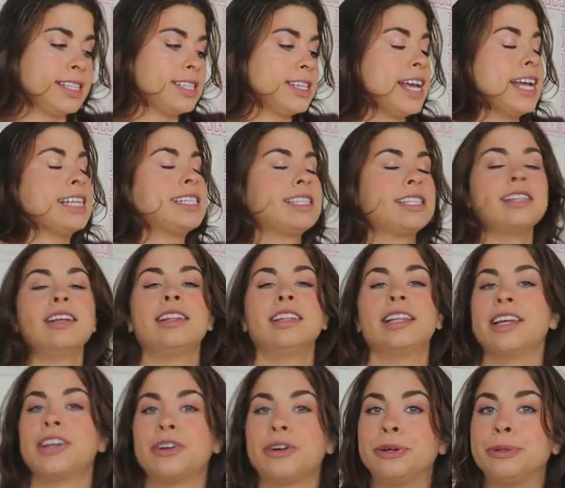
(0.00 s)
It's the
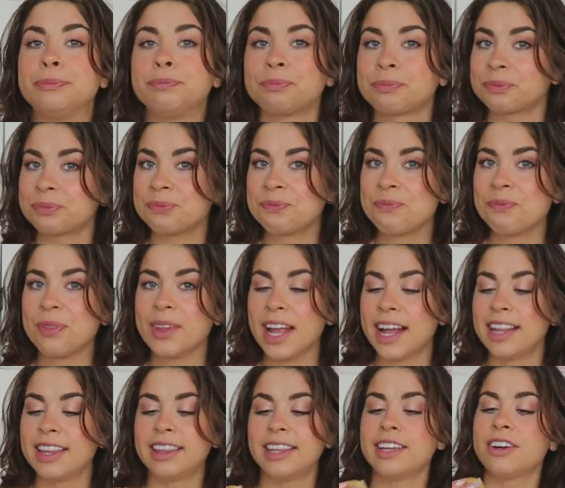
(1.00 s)

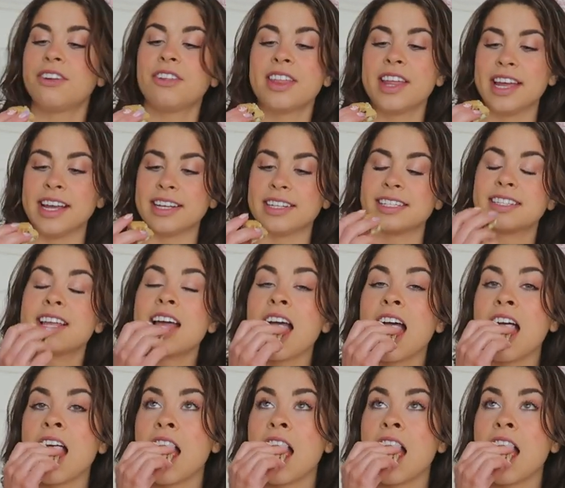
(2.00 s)
little things.